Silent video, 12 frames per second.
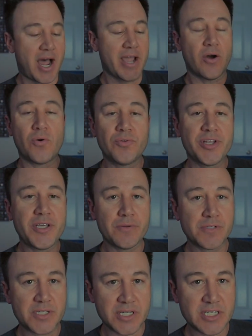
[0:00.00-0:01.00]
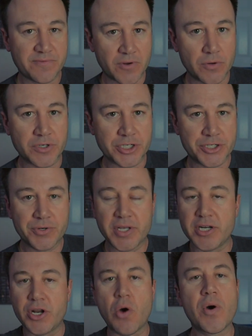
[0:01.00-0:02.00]
I only used this phone to shoot
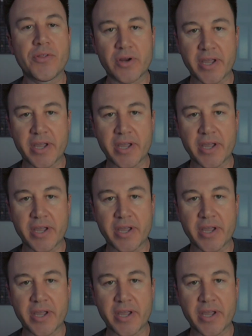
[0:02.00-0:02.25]
it, no other